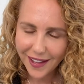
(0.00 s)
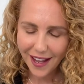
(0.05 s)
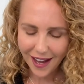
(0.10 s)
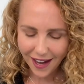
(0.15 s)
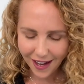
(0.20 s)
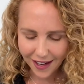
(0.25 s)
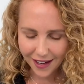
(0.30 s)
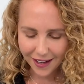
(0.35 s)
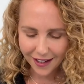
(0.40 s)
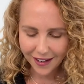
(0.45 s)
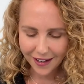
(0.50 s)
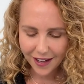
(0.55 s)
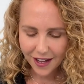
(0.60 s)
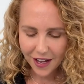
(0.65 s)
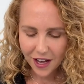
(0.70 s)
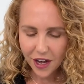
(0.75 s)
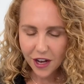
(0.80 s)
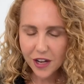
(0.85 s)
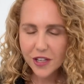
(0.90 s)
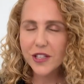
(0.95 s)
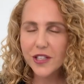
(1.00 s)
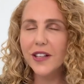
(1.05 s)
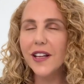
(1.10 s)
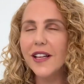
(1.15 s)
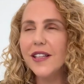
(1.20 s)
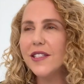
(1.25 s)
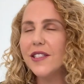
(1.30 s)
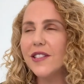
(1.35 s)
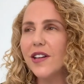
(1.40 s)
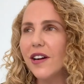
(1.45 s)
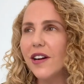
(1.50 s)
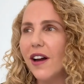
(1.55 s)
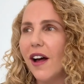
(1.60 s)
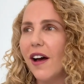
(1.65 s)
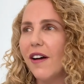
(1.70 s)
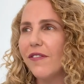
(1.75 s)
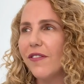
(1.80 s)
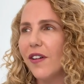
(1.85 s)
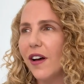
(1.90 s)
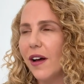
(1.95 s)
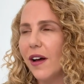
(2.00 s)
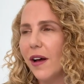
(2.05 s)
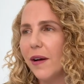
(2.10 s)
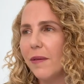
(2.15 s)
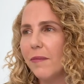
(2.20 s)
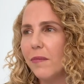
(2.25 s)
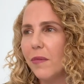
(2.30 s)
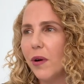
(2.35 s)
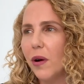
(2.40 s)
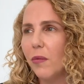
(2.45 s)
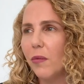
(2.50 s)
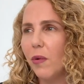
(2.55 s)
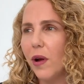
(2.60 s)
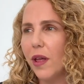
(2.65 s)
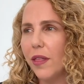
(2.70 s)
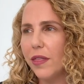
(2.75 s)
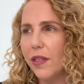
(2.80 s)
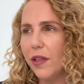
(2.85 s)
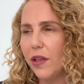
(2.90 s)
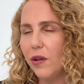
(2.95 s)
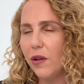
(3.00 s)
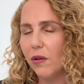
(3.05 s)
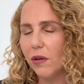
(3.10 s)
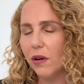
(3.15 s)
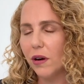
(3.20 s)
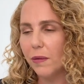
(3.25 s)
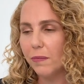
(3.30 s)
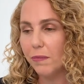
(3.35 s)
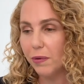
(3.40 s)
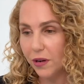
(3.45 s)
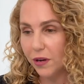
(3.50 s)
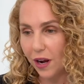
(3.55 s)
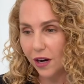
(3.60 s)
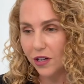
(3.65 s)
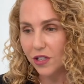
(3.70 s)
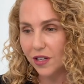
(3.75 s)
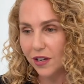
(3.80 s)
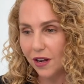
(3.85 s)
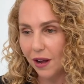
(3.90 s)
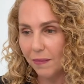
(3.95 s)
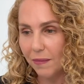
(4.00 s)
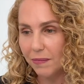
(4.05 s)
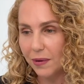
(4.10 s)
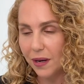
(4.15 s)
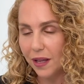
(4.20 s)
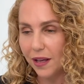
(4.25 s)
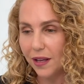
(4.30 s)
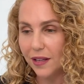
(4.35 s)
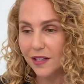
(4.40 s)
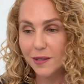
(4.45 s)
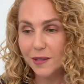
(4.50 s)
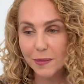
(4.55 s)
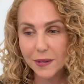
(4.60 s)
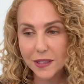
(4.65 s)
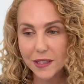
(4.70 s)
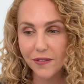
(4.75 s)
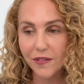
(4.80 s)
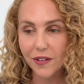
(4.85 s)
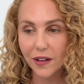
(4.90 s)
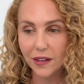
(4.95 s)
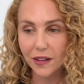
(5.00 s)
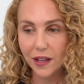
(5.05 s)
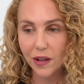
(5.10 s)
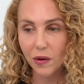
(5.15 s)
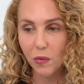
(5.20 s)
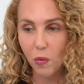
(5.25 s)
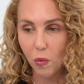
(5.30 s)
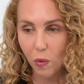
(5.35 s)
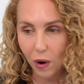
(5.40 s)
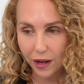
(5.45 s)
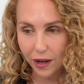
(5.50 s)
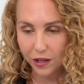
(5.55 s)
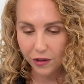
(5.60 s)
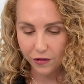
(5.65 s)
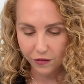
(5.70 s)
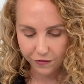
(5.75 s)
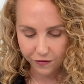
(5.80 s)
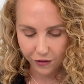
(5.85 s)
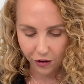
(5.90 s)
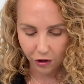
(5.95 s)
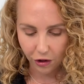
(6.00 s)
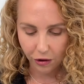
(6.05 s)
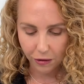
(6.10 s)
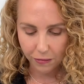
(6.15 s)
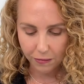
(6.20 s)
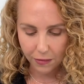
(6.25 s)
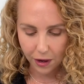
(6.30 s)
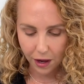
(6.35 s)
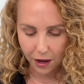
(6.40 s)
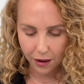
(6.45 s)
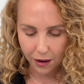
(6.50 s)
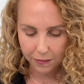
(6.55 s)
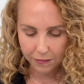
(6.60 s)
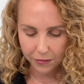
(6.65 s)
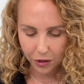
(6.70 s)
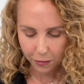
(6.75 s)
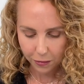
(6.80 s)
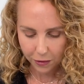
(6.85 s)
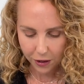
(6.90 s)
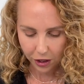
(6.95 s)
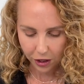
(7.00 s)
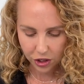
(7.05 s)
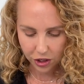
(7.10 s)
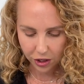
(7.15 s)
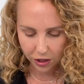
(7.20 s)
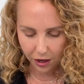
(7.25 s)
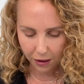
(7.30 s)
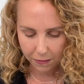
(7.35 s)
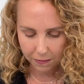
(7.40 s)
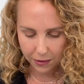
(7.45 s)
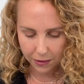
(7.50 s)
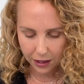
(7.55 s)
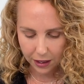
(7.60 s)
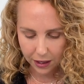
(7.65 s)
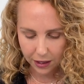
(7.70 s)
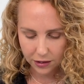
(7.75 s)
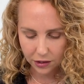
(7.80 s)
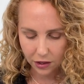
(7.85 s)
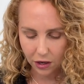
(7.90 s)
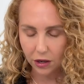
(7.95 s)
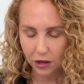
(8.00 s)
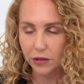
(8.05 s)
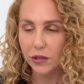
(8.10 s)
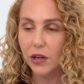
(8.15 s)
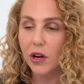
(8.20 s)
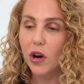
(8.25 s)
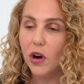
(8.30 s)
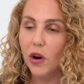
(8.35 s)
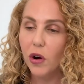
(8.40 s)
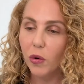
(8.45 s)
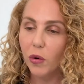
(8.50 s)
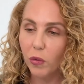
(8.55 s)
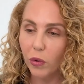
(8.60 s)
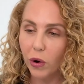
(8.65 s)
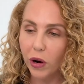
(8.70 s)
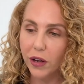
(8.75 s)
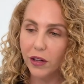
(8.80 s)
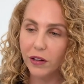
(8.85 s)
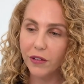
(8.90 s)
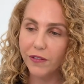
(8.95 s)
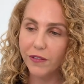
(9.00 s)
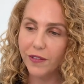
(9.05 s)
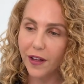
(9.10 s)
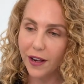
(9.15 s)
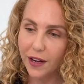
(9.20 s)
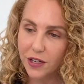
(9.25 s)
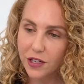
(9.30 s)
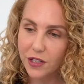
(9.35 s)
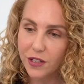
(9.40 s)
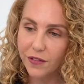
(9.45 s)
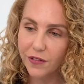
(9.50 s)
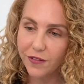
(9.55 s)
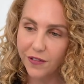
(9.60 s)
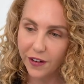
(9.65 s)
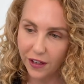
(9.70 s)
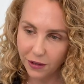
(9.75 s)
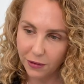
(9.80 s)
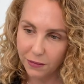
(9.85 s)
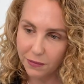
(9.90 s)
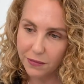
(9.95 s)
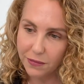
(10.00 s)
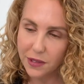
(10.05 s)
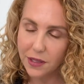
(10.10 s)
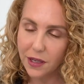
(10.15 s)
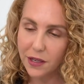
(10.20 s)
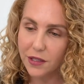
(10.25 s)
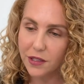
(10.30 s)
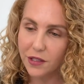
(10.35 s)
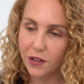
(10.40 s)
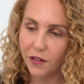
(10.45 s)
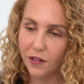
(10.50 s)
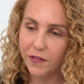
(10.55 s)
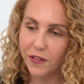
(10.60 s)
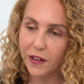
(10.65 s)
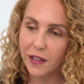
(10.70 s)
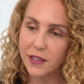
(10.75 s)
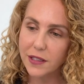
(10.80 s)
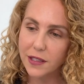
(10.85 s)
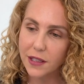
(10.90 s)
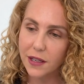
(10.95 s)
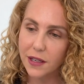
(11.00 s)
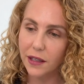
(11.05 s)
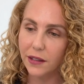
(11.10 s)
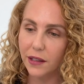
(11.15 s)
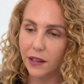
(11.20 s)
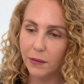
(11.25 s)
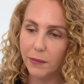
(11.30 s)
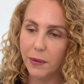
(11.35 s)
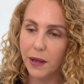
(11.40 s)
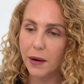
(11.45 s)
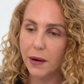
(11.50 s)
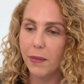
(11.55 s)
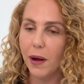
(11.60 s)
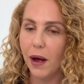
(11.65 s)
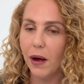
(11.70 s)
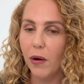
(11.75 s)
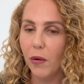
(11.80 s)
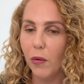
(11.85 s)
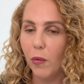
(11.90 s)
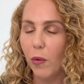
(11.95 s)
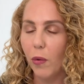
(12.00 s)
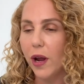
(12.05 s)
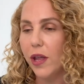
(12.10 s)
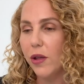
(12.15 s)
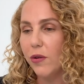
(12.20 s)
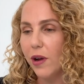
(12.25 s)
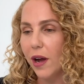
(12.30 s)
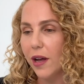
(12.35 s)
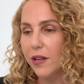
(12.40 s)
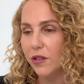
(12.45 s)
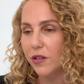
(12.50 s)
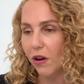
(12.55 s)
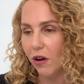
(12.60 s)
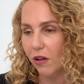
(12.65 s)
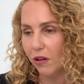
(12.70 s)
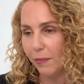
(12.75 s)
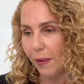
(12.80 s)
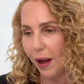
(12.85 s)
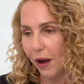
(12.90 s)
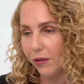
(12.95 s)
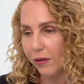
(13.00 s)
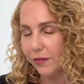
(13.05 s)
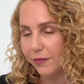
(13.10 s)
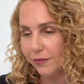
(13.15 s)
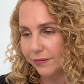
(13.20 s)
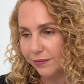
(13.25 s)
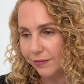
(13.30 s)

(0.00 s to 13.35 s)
Yeah. So let's start off with your production company and specifically what you film. Your production company is called Royal Fetish Films. So fill us in a little bit about what you guys are all about.